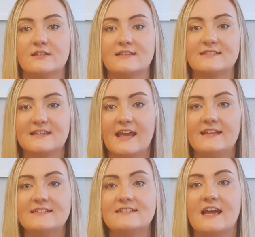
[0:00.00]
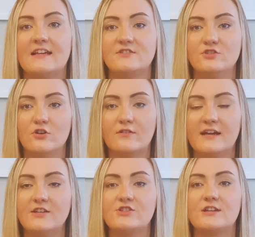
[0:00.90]
the skin stays
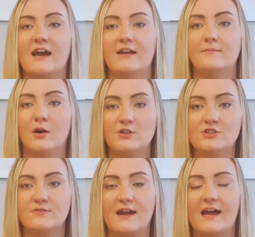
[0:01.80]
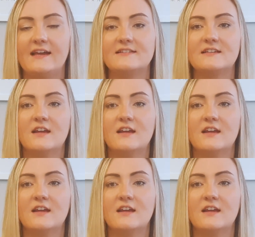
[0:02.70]
nourished and moisturised,